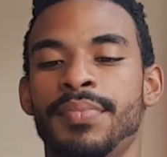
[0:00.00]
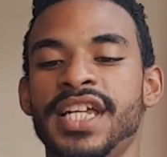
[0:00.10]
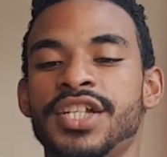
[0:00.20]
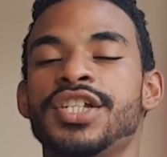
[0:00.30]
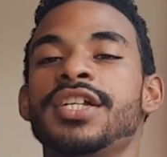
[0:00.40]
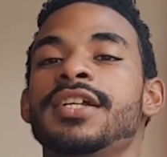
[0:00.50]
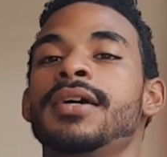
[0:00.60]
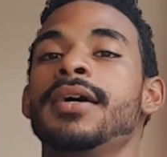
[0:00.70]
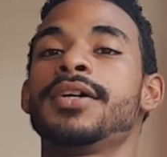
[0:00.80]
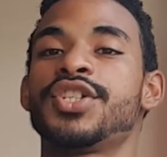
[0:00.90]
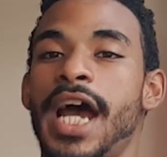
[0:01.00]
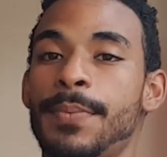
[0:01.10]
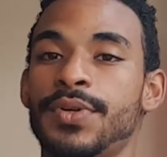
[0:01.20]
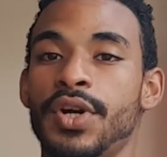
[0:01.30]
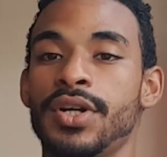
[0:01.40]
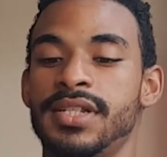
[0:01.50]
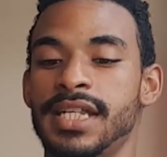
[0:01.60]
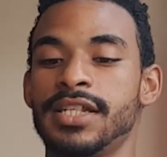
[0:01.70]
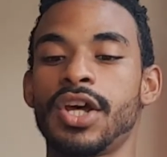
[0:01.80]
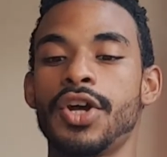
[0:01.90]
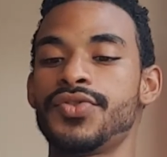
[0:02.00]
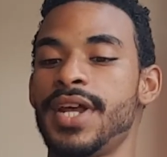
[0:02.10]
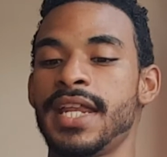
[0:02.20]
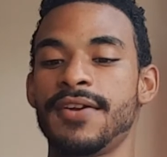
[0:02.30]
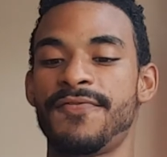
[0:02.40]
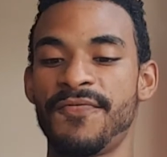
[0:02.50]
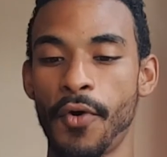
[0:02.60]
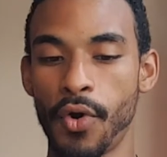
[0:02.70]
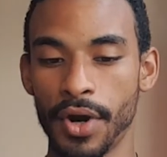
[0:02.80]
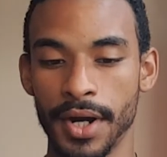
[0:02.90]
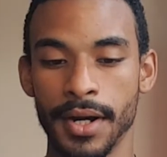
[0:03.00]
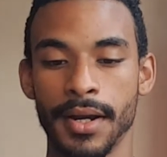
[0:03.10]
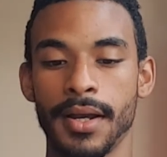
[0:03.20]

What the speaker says: Bleach chapter 684.